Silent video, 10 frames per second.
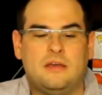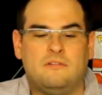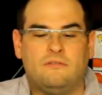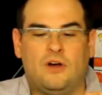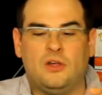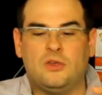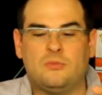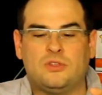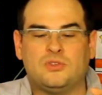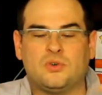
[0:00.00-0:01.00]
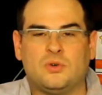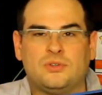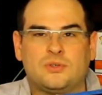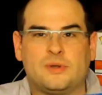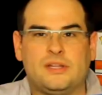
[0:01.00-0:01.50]
volume
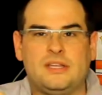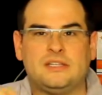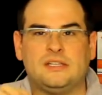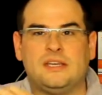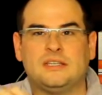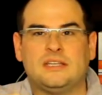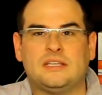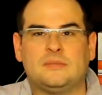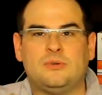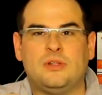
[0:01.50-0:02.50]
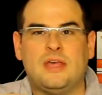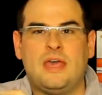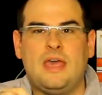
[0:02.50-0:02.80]
controls are easily accessible,